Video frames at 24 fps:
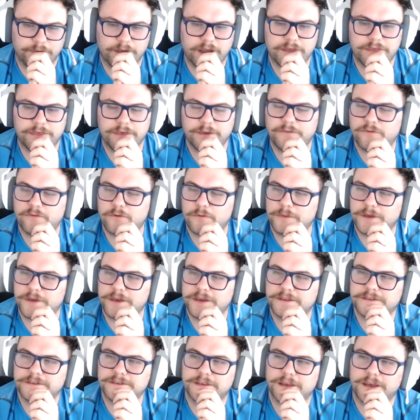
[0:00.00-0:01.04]
I think for me,
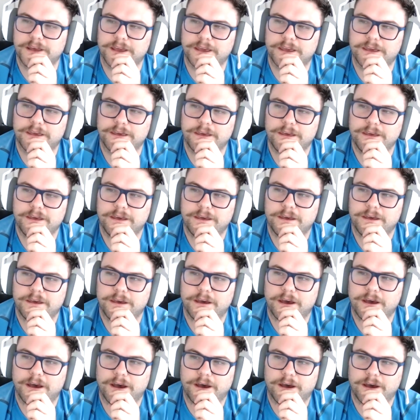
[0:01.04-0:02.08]
it's like
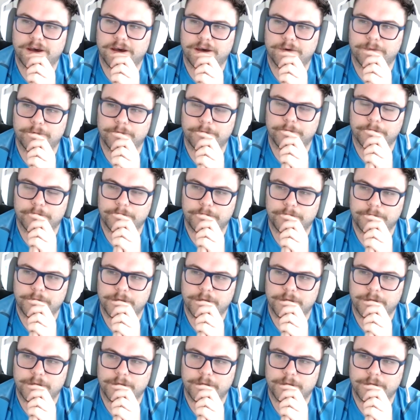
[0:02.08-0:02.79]
um,